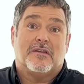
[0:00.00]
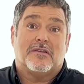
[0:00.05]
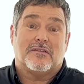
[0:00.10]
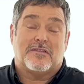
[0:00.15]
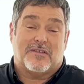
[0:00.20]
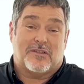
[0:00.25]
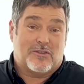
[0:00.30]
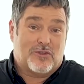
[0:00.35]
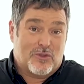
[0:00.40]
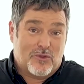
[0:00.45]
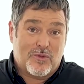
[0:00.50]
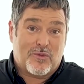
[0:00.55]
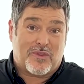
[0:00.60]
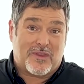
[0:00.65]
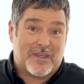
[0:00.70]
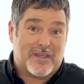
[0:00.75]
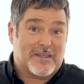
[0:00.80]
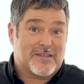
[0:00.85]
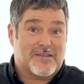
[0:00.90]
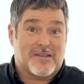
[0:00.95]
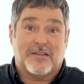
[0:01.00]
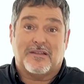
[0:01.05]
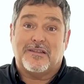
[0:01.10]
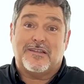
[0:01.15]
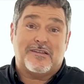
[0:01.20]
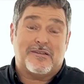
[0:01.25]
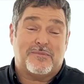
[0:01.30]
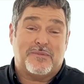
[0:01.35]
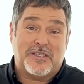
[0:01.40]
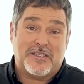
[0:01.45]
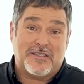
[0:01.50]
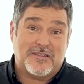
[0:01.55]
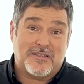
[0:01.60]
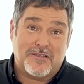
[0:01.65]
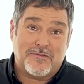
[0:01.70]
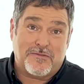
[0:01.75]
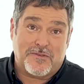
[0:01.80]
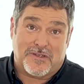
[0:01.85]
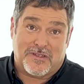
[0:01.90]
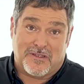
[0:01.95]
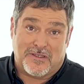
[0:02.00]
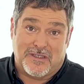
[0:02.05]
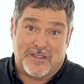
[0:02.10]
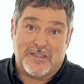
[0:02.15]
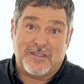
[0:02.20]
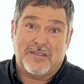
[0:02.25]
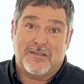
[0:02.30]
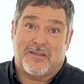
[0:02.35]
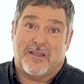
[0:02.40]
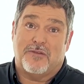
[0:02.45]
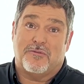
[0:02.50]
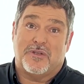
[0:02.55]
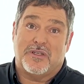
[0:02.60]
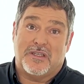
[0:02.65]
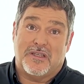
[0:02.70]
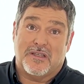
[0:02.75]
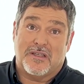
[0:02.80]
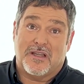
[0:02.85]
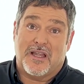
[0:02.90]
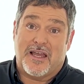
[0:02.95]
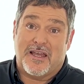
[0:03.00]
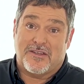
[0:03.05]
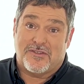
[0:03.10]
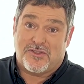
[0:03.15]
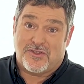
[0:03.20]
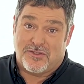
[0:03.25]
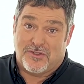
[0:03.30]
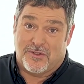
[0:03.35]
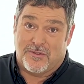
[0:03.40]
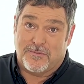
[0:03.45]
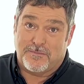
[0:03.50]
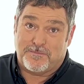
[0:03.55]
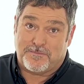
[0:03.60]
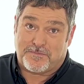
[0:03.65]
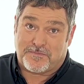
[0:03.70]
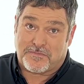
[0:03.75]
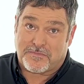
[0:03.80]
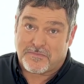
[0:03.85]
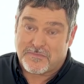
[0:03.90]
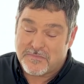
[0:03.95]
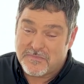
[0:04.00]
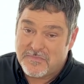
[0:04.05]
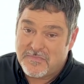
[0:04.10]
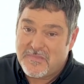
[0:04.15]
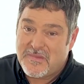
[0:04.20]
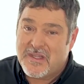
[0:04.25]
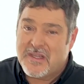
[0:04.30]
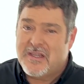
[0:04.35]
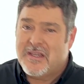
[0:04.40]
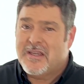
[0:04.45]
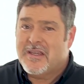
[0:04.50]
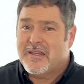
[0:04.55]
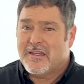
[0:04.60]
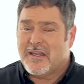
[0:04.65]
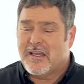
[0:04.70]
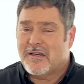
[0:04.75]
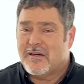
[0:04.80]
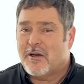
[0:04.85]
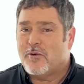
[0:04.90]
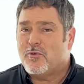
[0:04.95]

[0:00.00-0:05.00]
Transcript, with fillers: to do things a little bit differently than we did last year. Now, I